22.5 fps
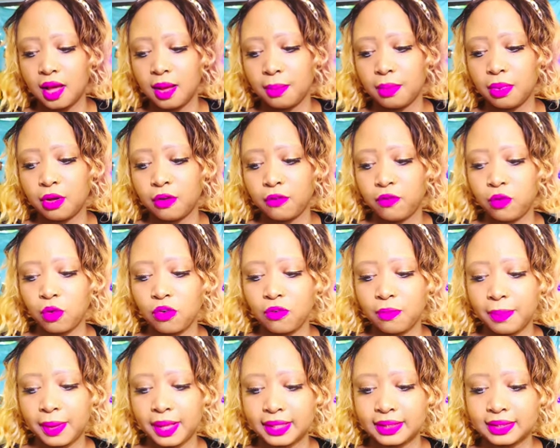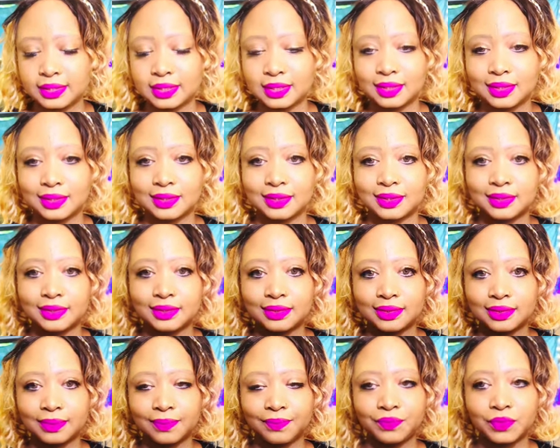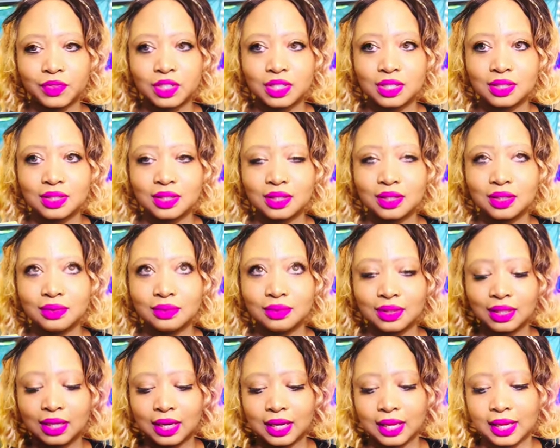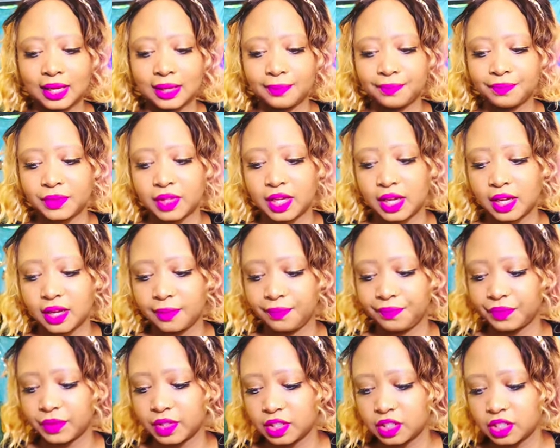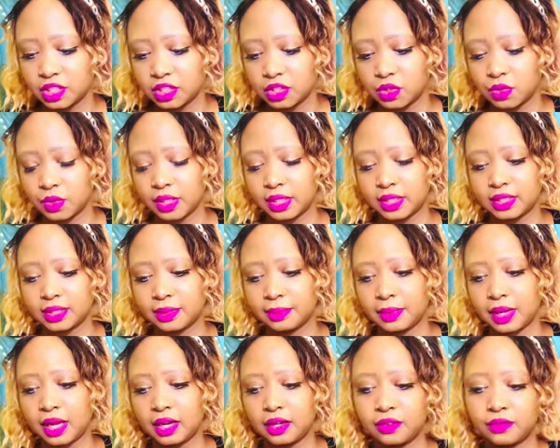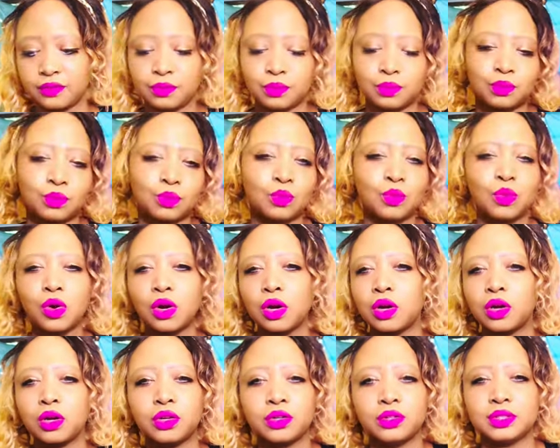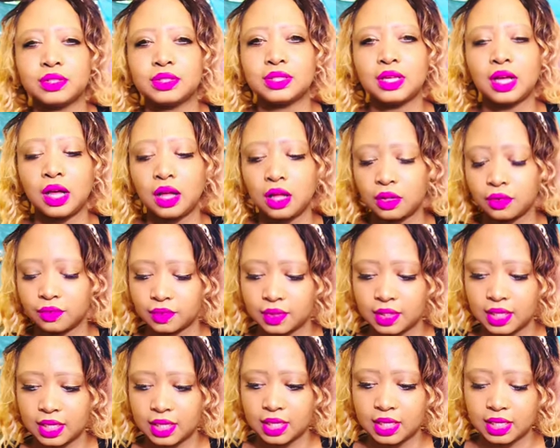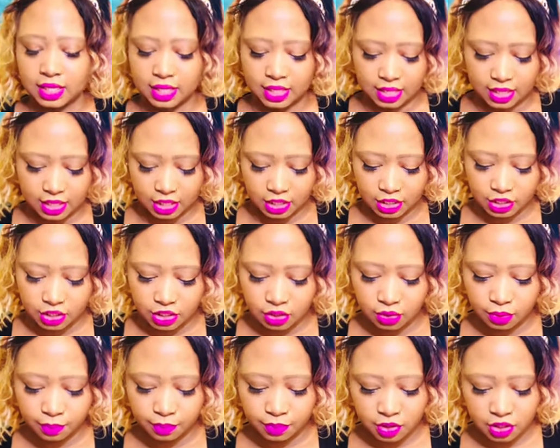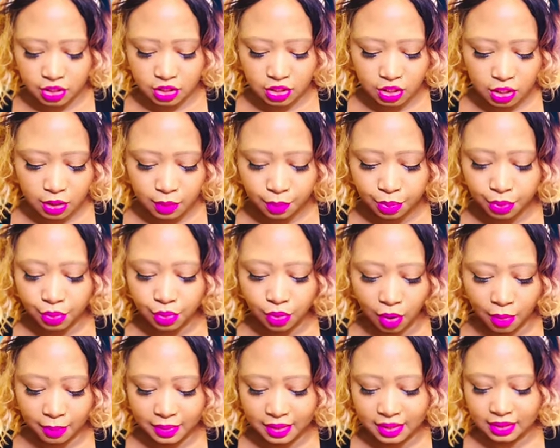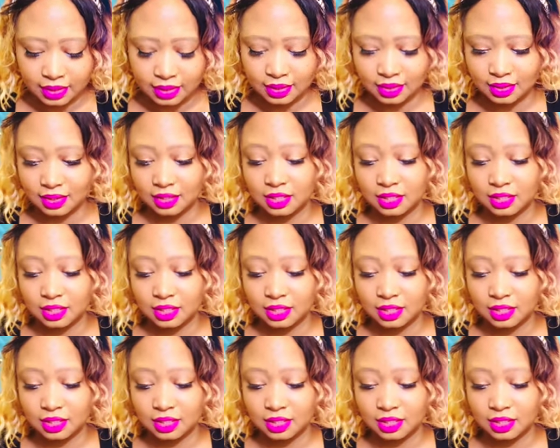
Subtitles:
But for Pentacles, she's going to claim that she's doing some kind of work on herself. She's going to promise.